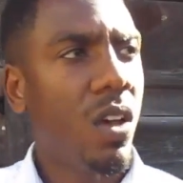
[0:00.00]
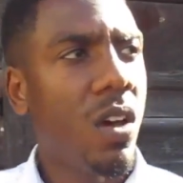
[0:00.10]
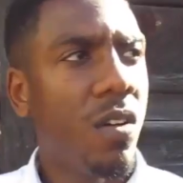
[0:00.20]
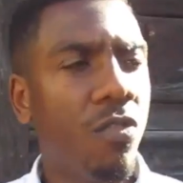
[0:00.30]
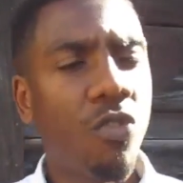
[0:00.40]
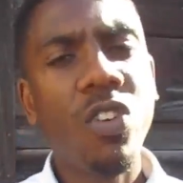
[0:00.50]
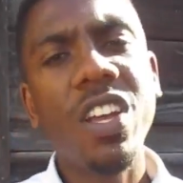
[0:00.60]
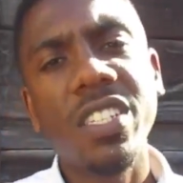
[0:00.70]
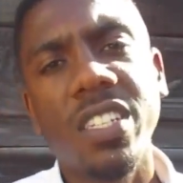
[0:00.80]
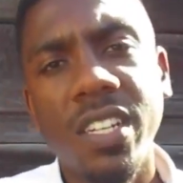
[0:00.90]
of
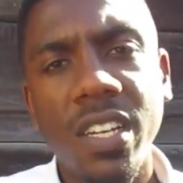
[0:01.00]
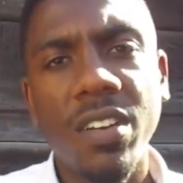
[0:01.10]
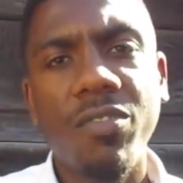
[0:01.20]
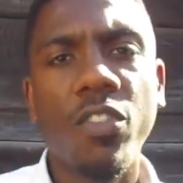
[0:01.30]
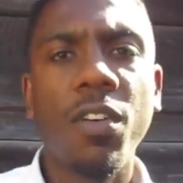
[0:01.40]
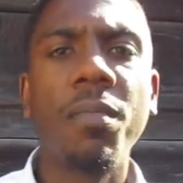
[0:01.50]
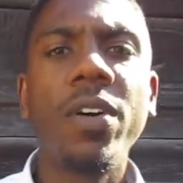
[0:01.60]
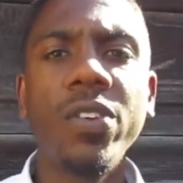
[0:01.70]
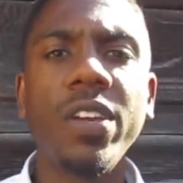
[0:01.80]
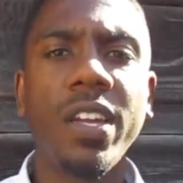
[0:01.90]
risk for a
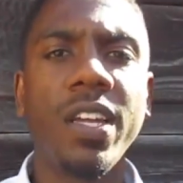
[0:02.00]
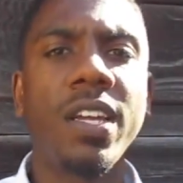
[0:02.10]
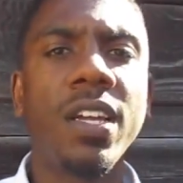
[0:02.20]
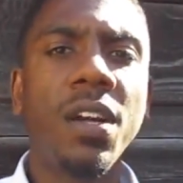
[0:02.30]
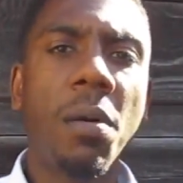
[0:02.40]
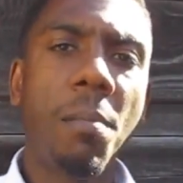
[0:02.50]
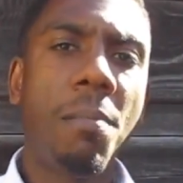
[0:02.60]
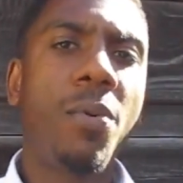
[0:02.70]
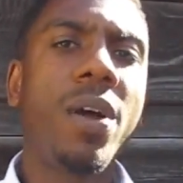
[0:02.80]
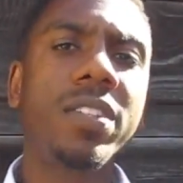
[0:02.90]
mother getting
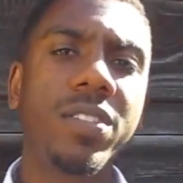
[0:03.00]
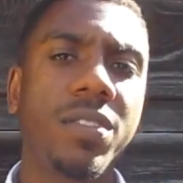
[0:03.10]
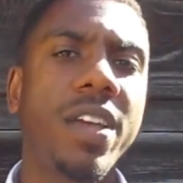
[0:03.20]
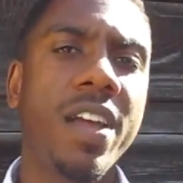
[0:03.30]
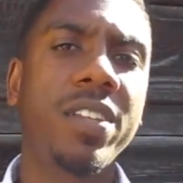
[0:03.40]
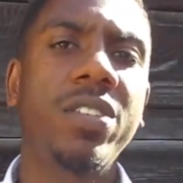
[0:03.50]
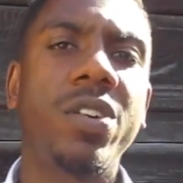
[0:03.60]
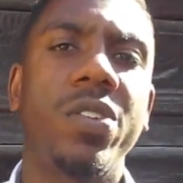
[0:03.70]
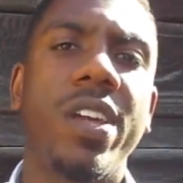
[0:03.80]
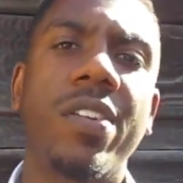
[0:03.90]
breast
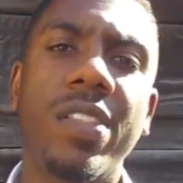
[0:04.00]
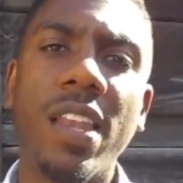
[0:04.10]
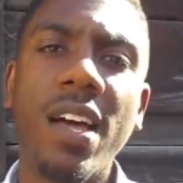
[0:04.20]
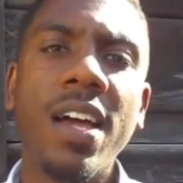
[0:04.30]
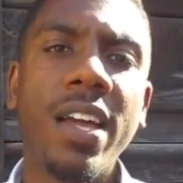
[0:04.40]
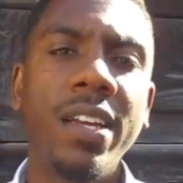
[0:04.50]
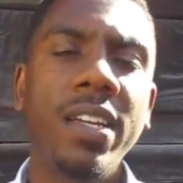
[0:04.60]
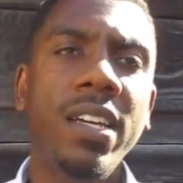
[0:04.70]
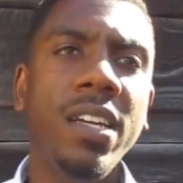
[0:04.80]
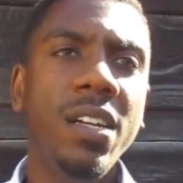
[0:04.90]
cancer down the line
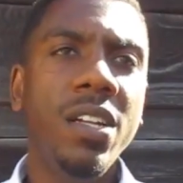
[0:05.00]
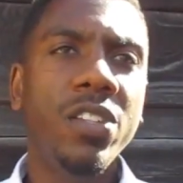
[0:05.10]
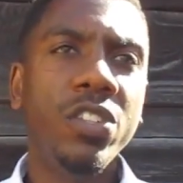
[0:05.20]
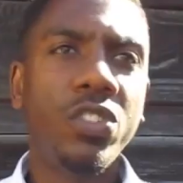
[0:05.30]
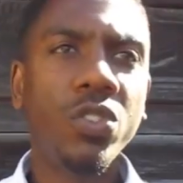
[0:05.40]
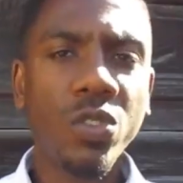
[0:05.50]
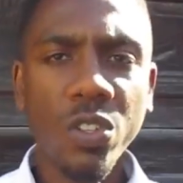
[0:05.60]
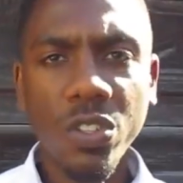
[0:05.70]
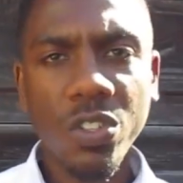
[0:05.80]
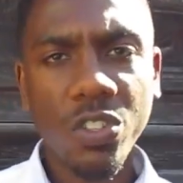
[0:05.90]
the
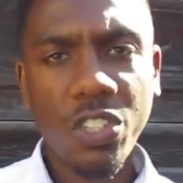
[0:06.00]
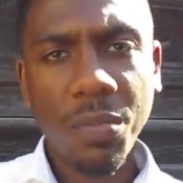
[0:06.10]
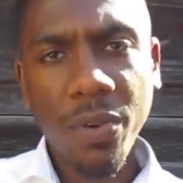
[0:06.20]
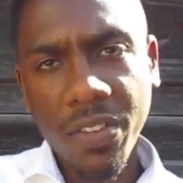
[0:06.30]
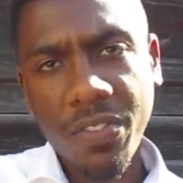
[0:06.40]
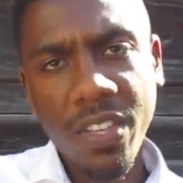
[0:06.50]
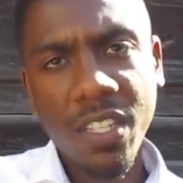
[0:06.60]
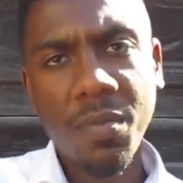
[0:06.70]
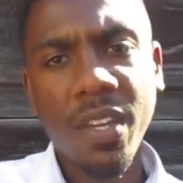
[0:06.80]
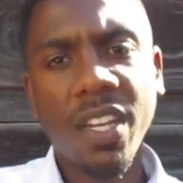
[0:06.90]
sooner she
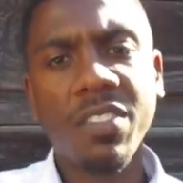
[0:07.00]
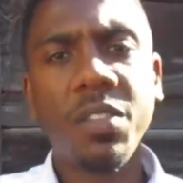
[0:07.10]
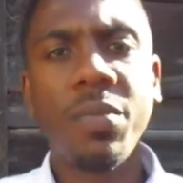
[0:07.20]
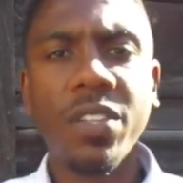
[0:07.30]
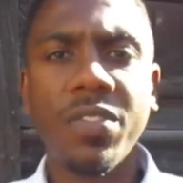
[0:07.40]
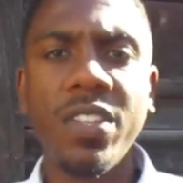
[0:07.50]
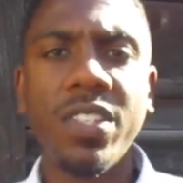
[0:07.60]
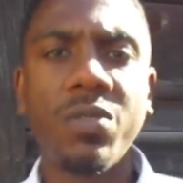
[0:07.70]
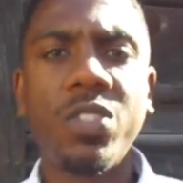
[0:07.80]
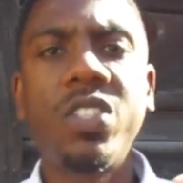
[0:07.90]
breastfeeds, meaning if she
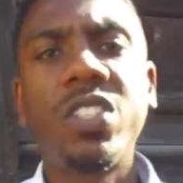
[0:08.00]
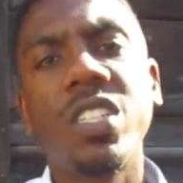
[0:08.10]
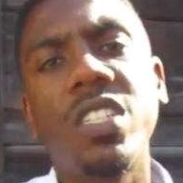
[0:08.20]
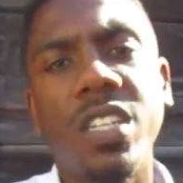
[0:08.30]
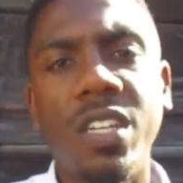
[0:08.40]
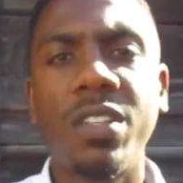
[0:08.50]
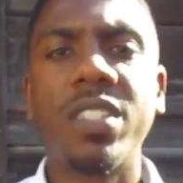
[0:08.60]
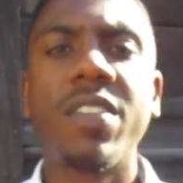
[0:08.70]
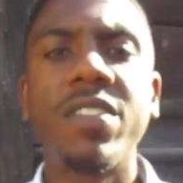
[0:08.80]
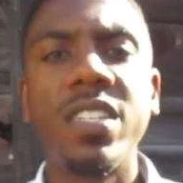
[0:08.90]
breastfeeds when she's 16,
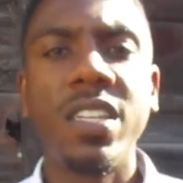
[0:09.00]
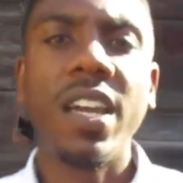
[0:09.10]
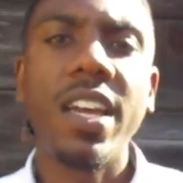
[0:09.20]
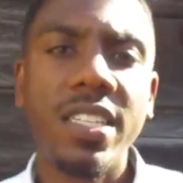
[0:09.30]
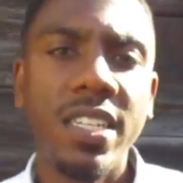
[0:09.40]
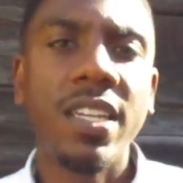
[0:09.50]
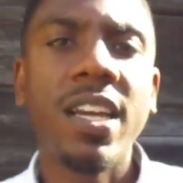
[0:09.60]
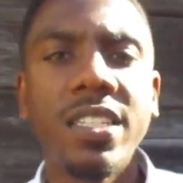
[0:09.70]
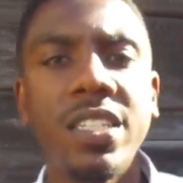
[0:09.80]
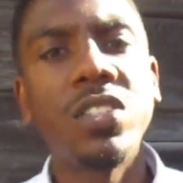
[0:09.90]
17, 18,
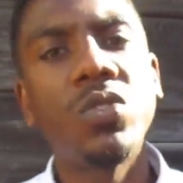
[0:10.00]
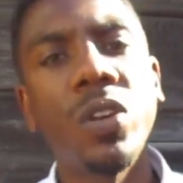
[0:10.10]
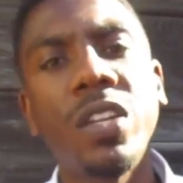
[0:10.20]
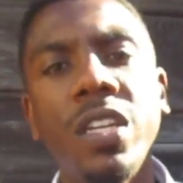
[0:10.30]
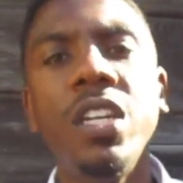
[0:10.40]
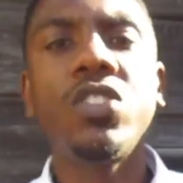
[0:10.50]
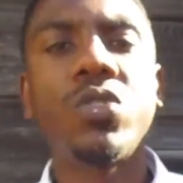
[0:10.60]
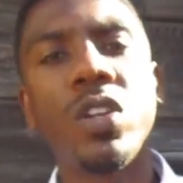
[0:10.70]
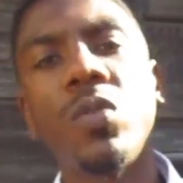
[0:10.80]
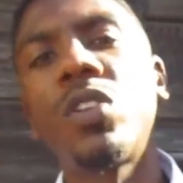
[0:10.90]
19, 20,
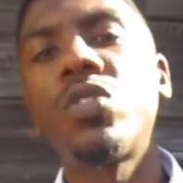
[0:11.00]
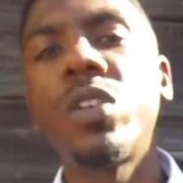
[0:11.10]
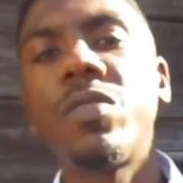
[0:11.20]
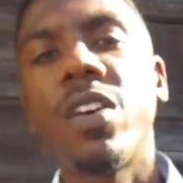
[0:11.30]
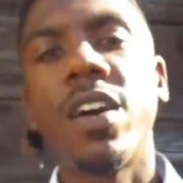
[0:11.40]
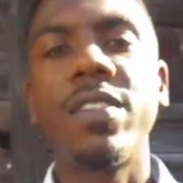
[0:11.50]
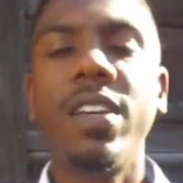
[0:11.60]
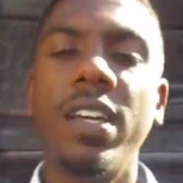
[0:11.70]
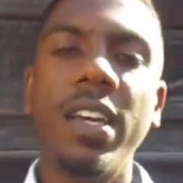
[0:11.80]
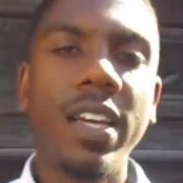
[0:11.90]
21, 25,
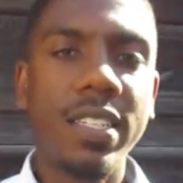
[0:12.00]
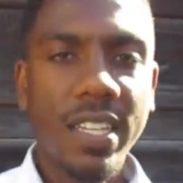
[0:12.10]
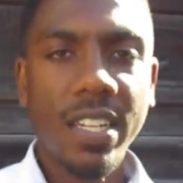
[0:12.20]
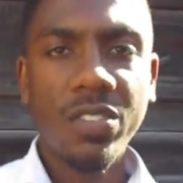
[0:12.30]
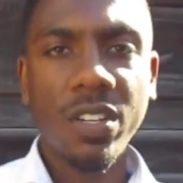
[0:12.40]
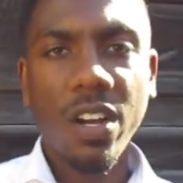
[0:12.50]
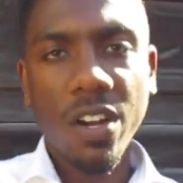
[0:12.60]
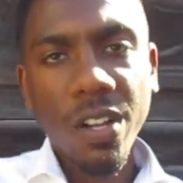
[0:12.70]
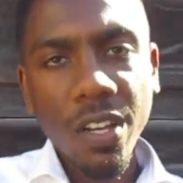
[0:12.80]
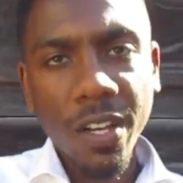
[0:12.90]
etc.,
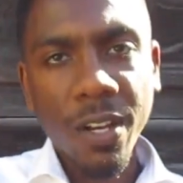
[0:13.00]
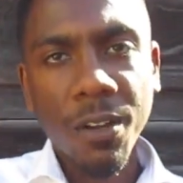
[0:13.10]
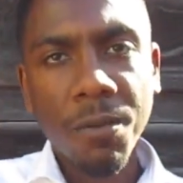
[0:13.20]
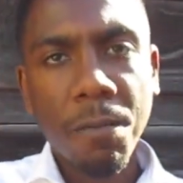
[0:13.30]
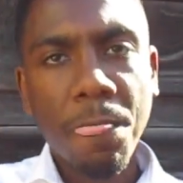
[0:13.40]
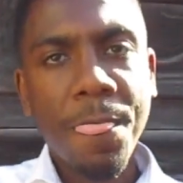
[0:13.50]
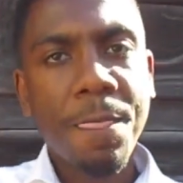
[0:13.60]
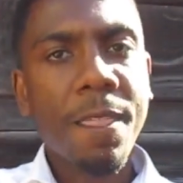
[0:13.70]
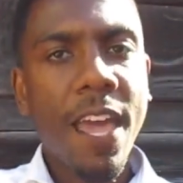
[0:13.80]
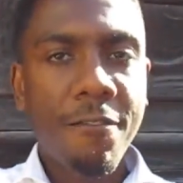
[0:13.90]
earlier
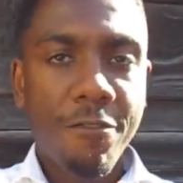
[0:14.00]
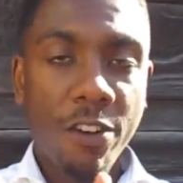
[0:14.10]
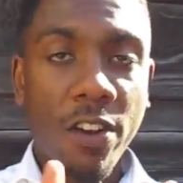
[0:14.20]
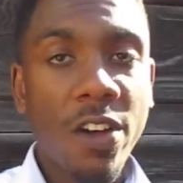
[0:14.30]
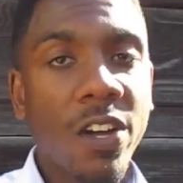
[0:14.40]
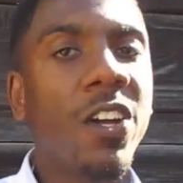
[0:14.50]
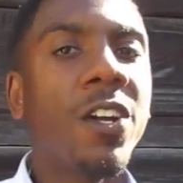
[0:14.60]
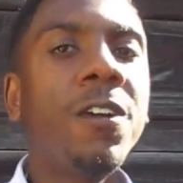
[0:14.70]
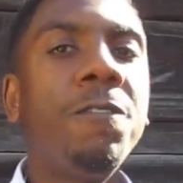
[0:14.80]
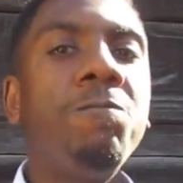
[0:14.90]
and for
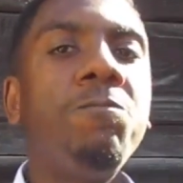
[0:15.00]
longer,